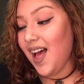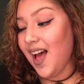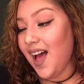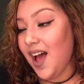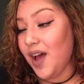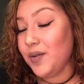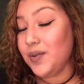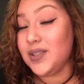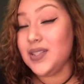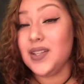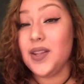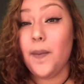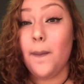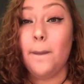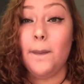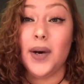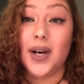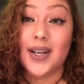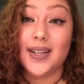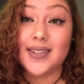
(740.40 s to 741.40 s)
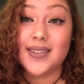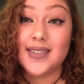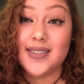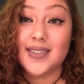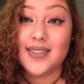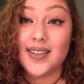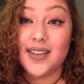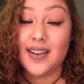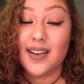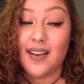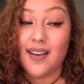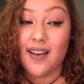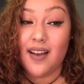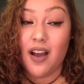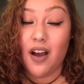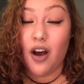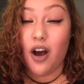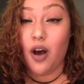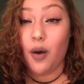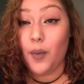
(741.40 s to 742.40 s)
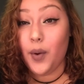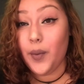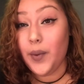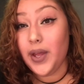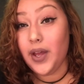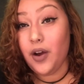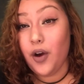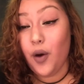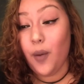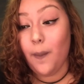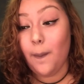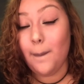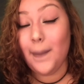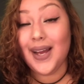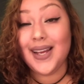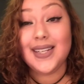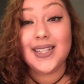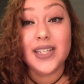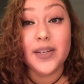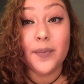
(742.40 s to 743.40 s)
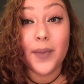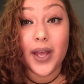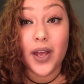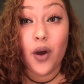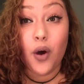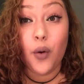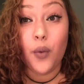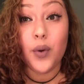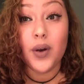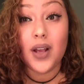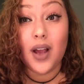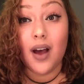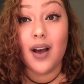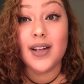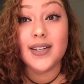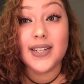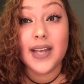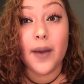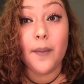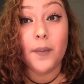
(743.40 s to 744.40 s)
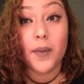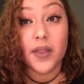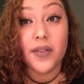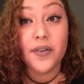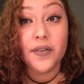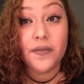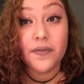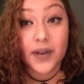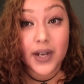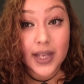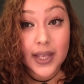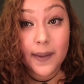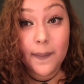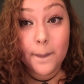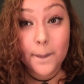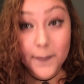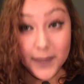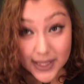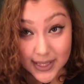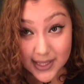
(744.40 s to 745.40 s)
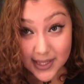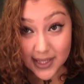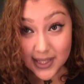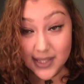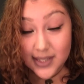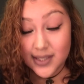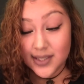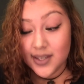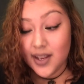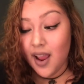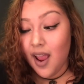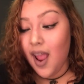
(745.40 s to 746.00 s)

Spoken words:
I was in the bus on my way home, minding my own goddamn motherfucking business,